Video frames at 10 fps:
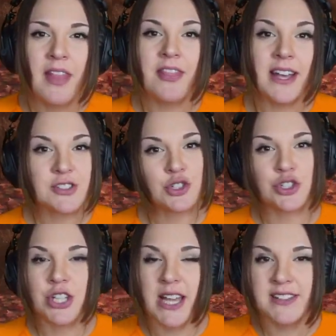That's your
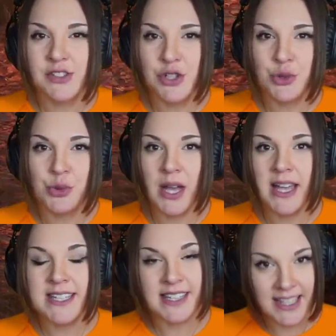chance to
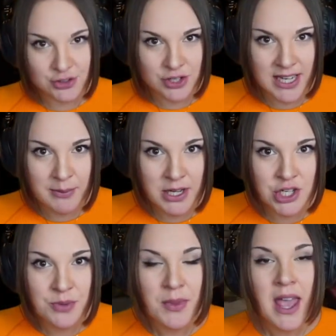deal extra damage.